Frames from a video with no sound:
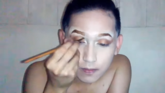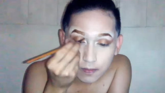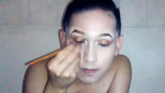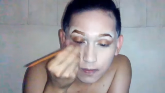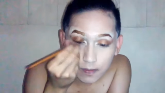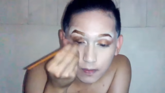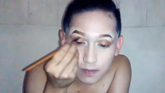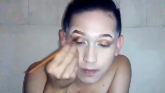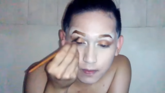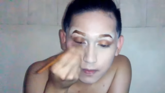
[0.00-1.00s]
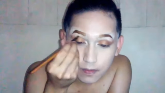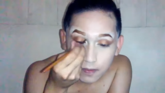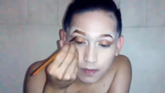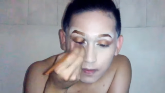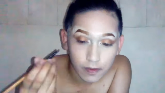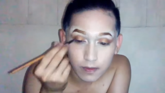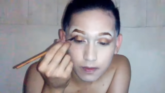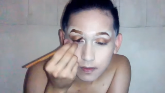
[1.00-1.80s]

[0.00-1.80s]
No one is speaking in this clip.